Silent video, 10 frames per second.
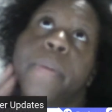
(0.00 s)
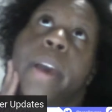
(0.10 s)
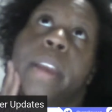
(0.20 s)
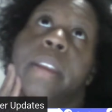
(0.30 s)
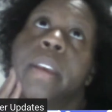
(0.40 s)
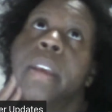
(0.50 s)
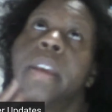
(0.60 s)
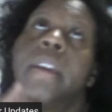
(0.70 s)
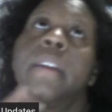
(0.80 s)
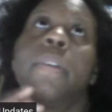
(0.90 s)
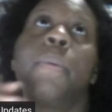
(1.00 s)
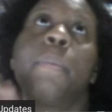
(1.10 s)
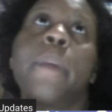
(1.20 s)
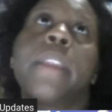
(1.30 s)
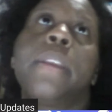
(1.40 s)

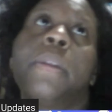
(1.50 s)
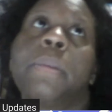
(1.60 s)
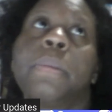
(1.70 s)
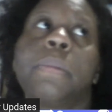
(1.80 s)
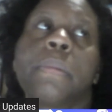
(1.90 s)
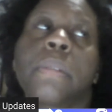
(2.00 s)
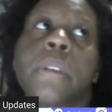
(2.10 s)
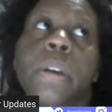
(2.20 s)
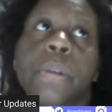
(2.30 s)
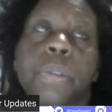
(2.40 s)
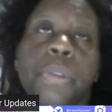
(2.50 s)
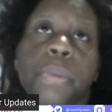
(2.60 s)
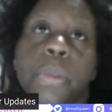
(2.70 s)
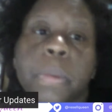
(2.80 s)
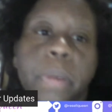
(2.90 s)
When you go
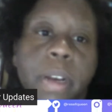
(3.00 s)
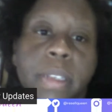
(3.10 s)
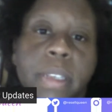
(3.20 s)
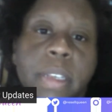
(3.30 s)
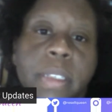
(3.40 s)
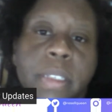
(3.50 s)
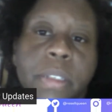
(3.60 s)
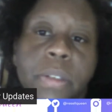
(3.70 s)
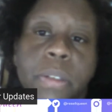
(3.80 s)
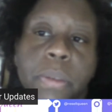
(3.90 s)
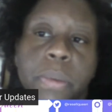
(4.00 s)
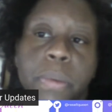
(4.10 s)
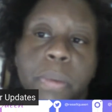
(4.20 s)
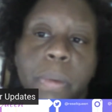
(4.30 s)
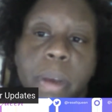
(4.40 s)
through the process to
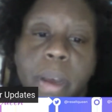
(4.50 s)
do